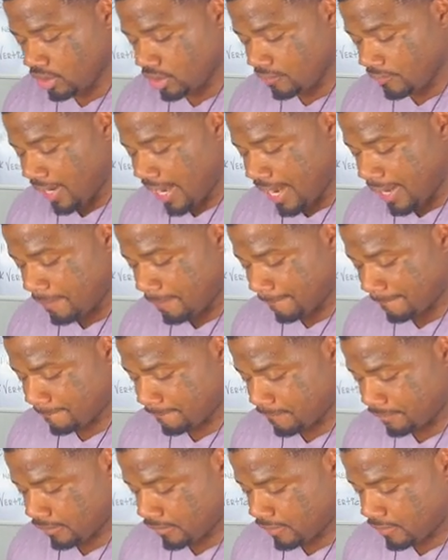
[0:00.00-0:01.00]
Right?
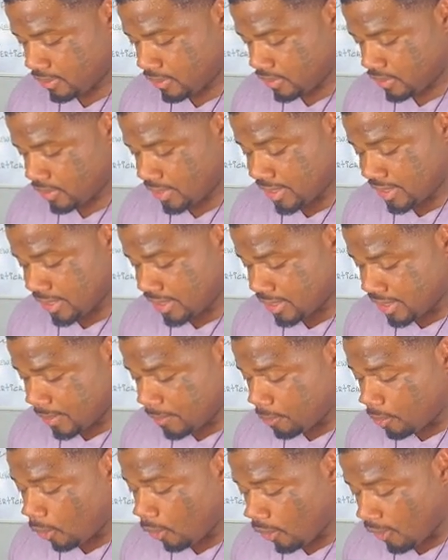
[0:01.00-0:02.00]
This is
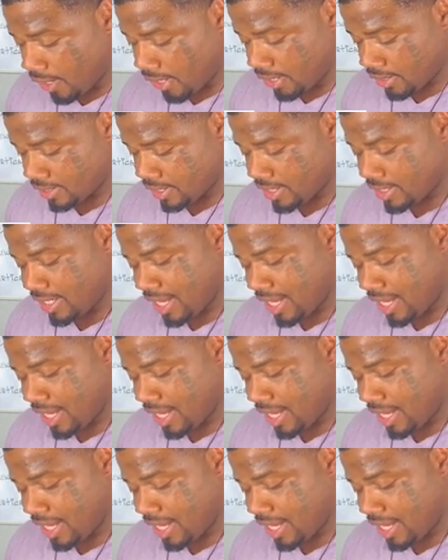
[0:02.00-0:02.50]
important.